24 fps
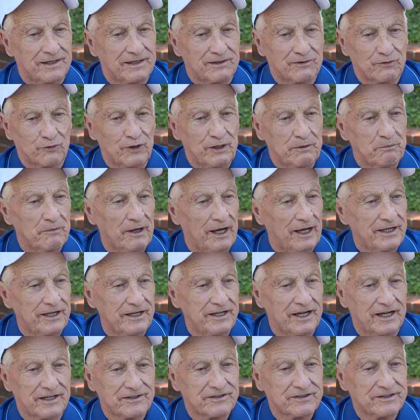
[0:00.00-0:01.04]
we met
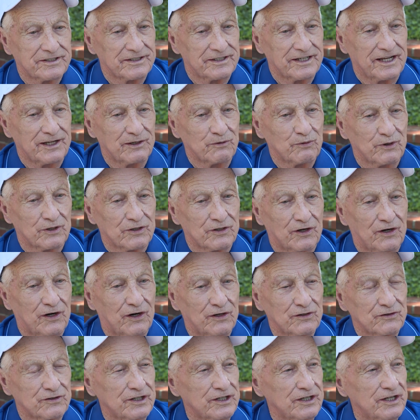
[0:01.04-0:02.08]
yesterday with
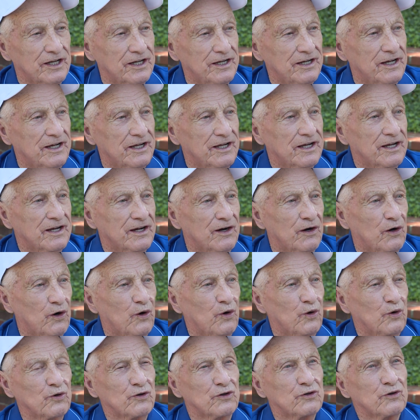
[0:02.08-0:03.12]
all the
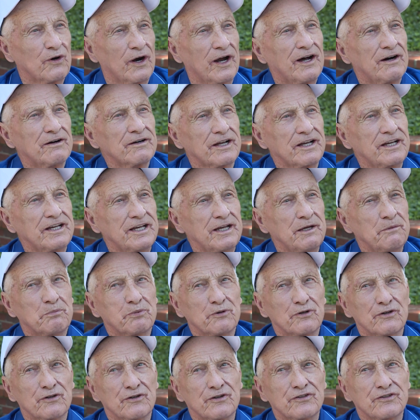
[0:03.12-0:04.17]
old
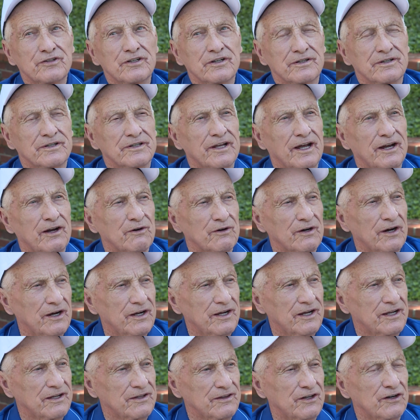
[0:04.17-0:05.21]
groundkeepers.
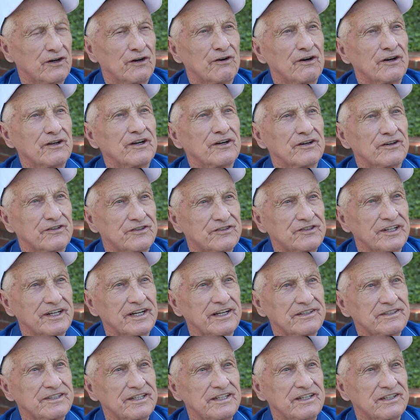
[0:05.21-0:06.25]
They're in their
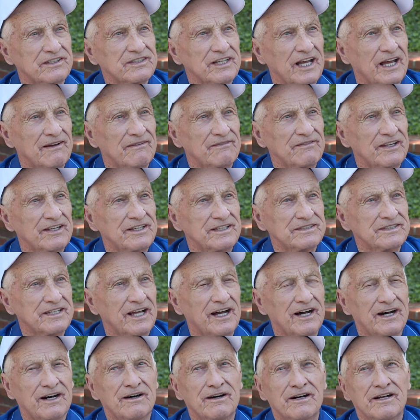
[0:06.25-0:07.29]
60s, 70s
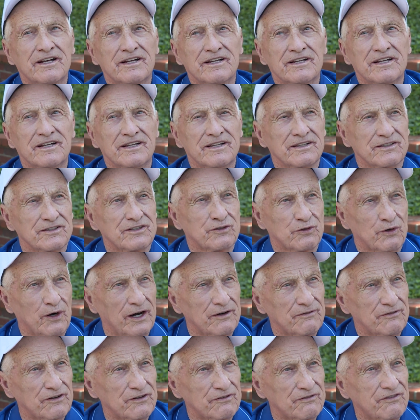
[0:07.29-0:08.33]
now.
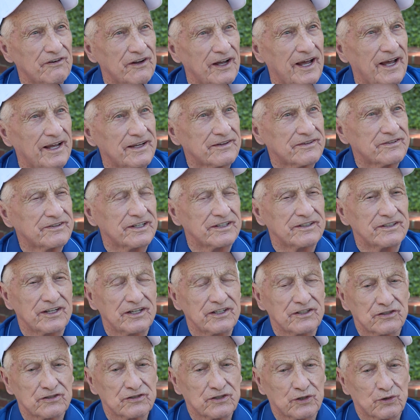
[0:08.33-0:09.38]
Trevor Vance and
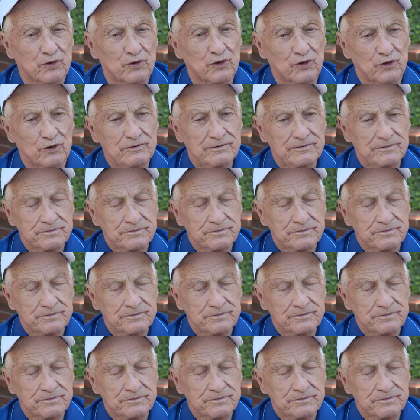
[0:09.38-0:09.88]
his crew.